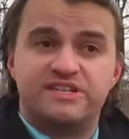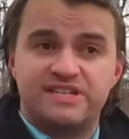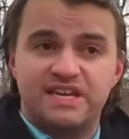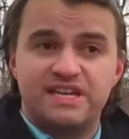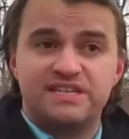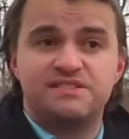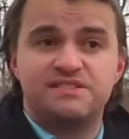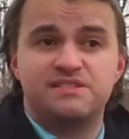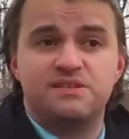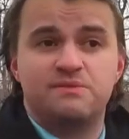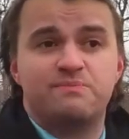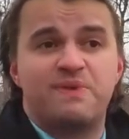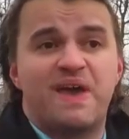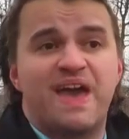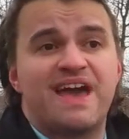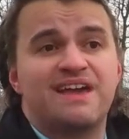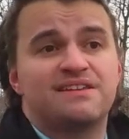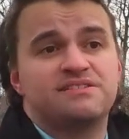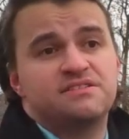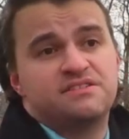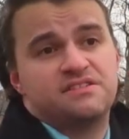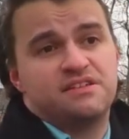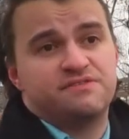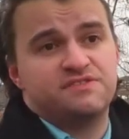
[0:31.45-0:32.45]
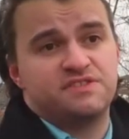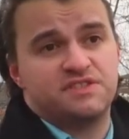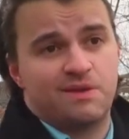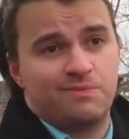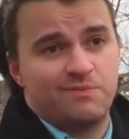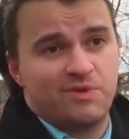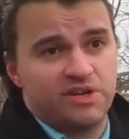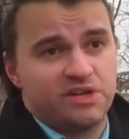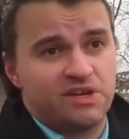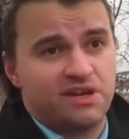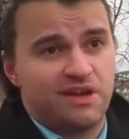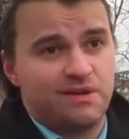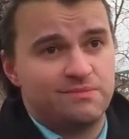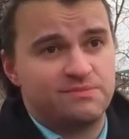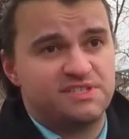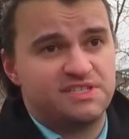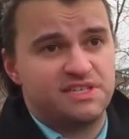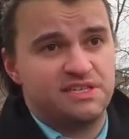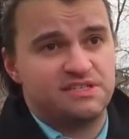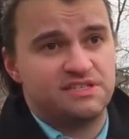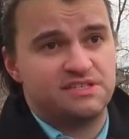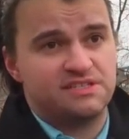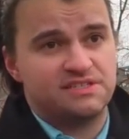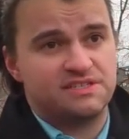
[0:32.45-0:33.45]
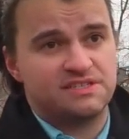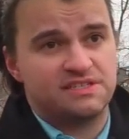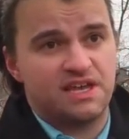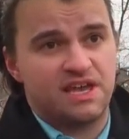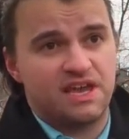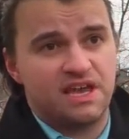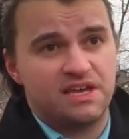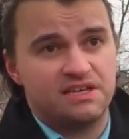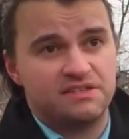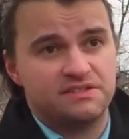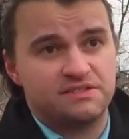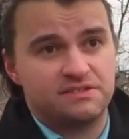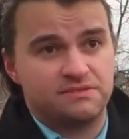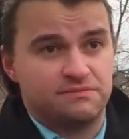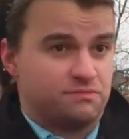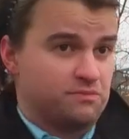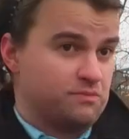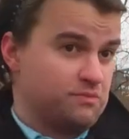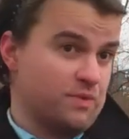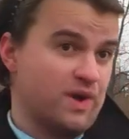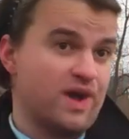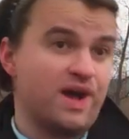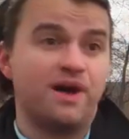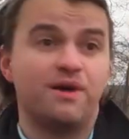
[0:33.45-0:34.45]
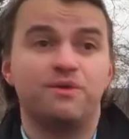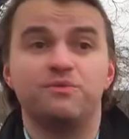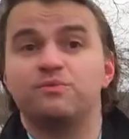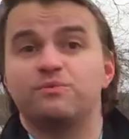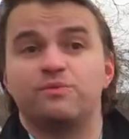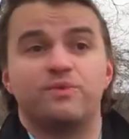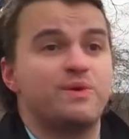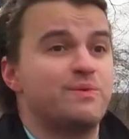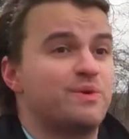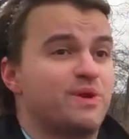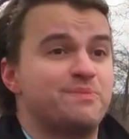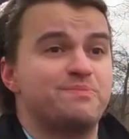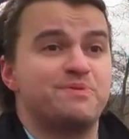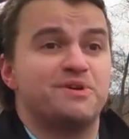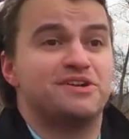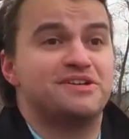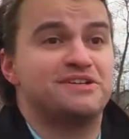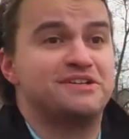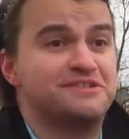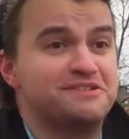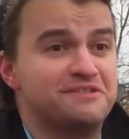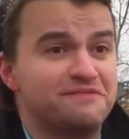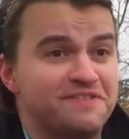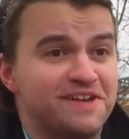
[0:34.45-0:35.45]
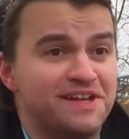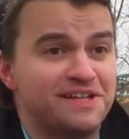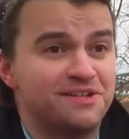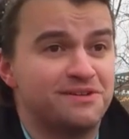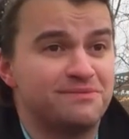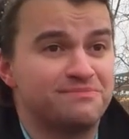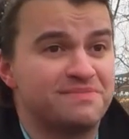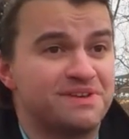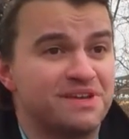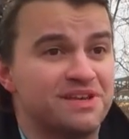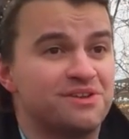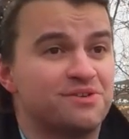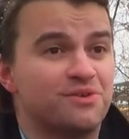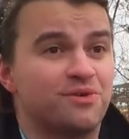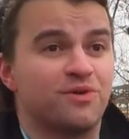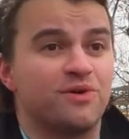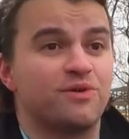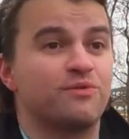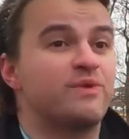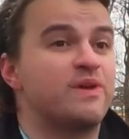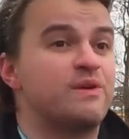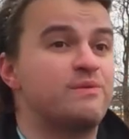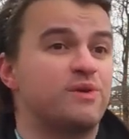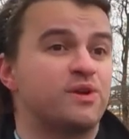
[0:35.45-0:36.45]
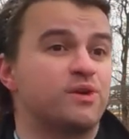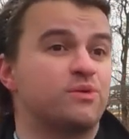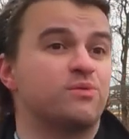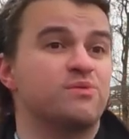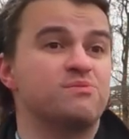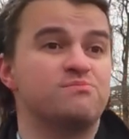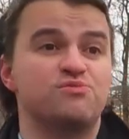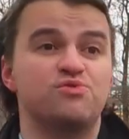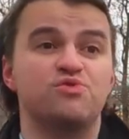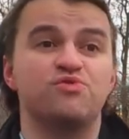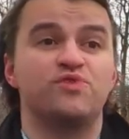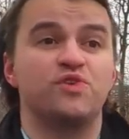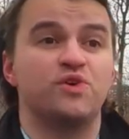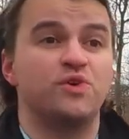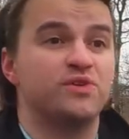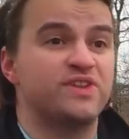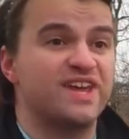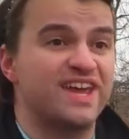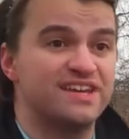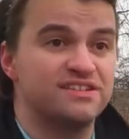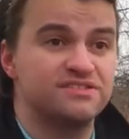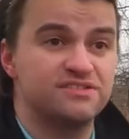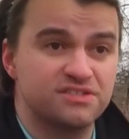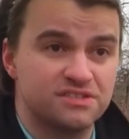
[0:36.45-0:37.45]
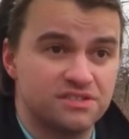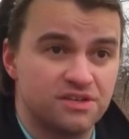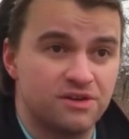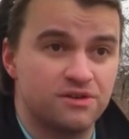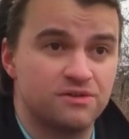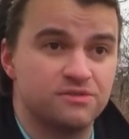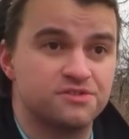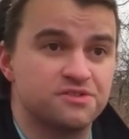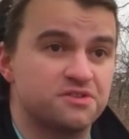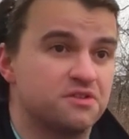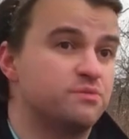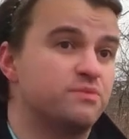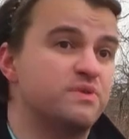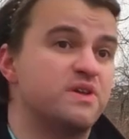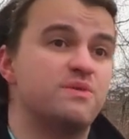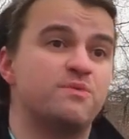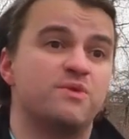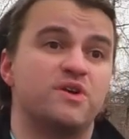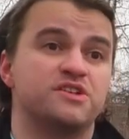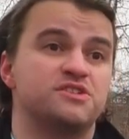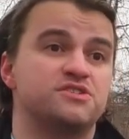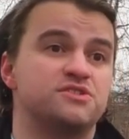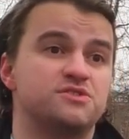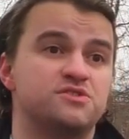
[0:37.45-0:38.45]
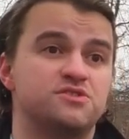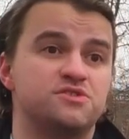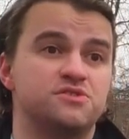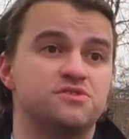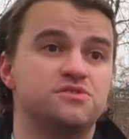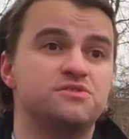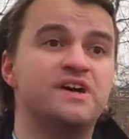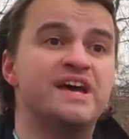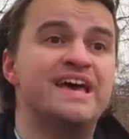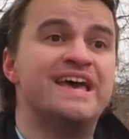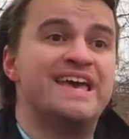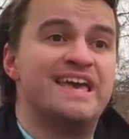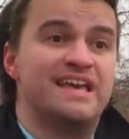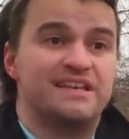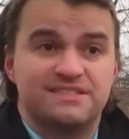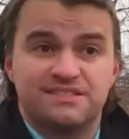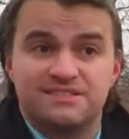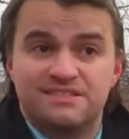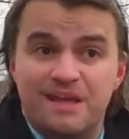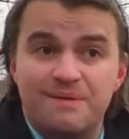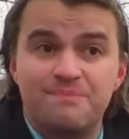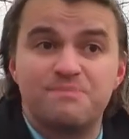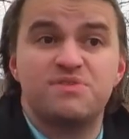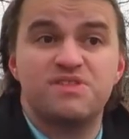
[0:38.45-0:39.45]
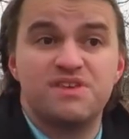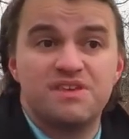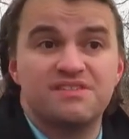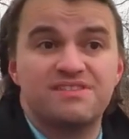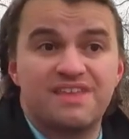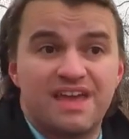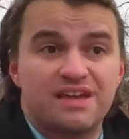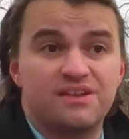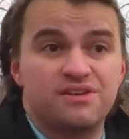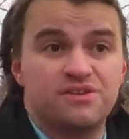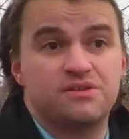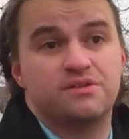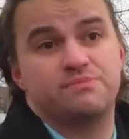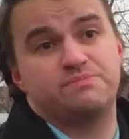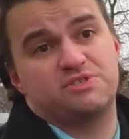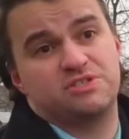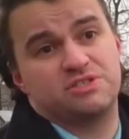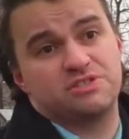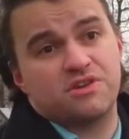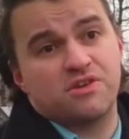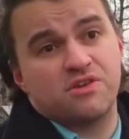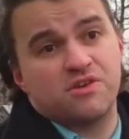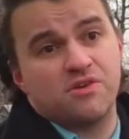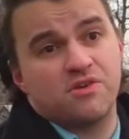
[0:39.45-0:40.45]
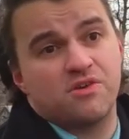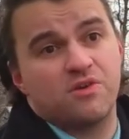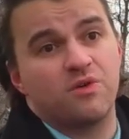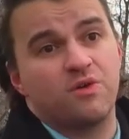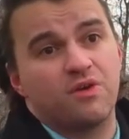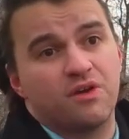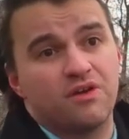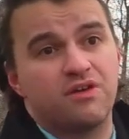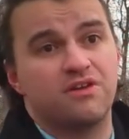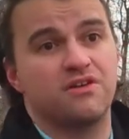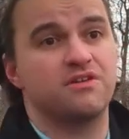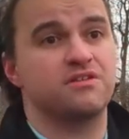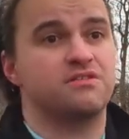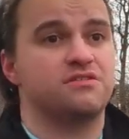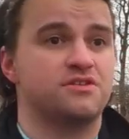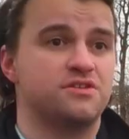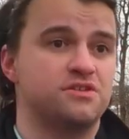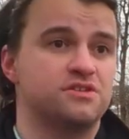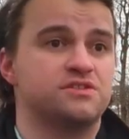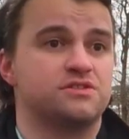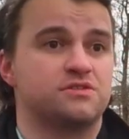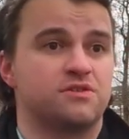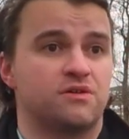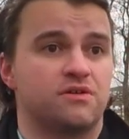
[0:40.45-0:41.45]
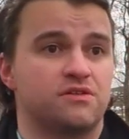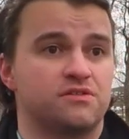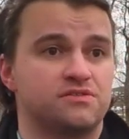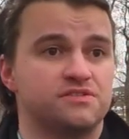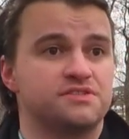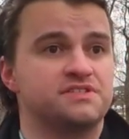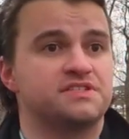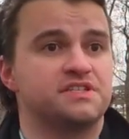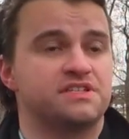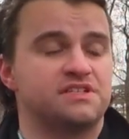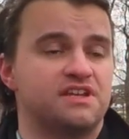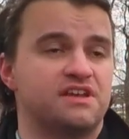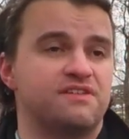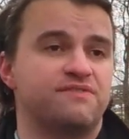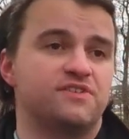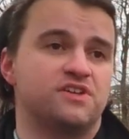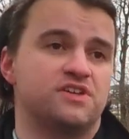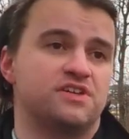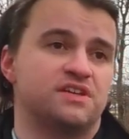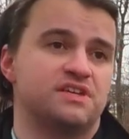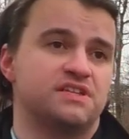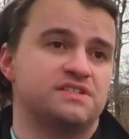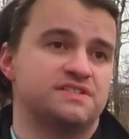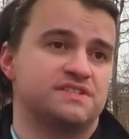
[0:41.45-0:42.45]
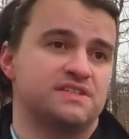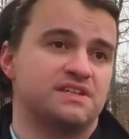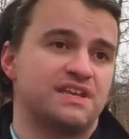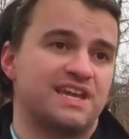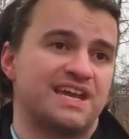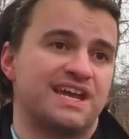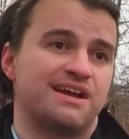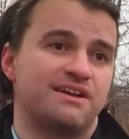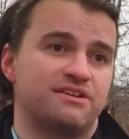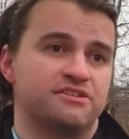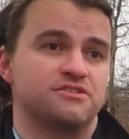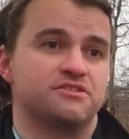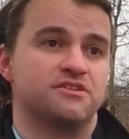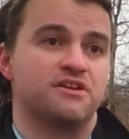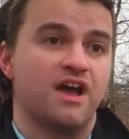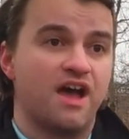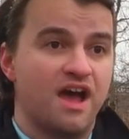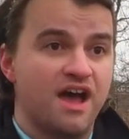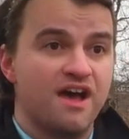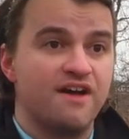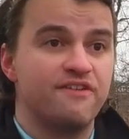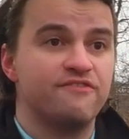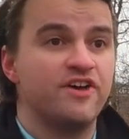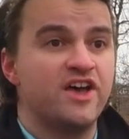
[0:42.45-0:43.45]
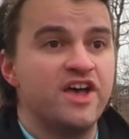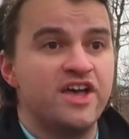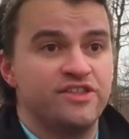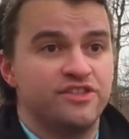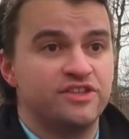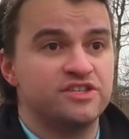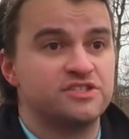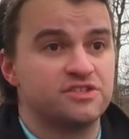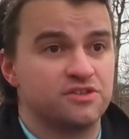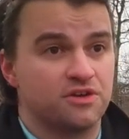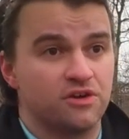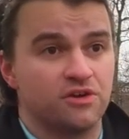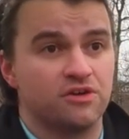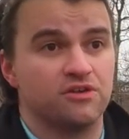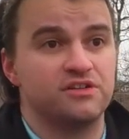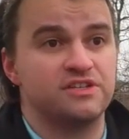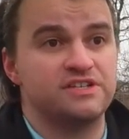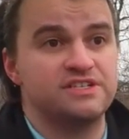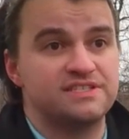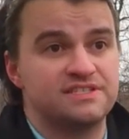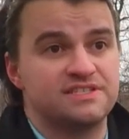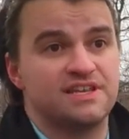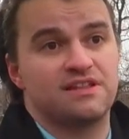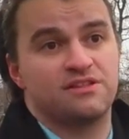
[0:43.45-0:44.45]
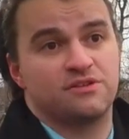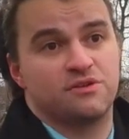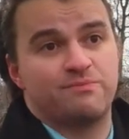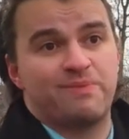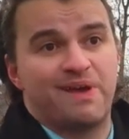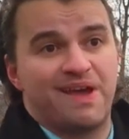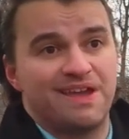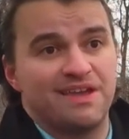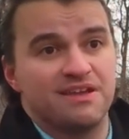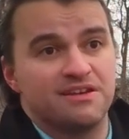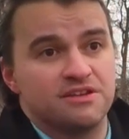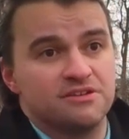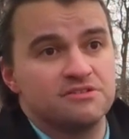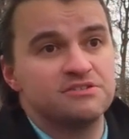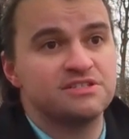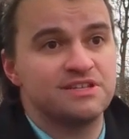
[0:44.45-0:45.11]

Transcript: it does impact is if someone comes in and says, well, we want to put in a development, or we want to remove old headstones, or we want to do something that could obscure or hurt the historical significance and character of this early settler pioneer